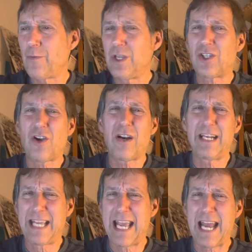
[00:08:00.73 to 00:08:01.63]
we
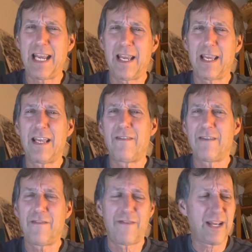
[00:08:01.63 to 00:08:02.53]
started
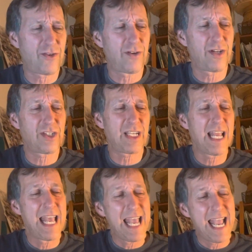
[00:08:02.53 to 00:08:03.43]
getting adventurous,
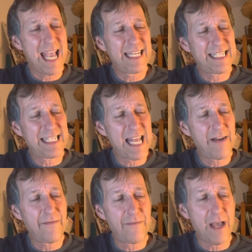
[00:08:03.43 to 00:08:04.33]
and instead
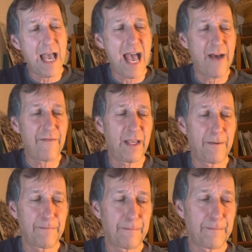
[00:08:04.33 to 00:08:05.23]
of having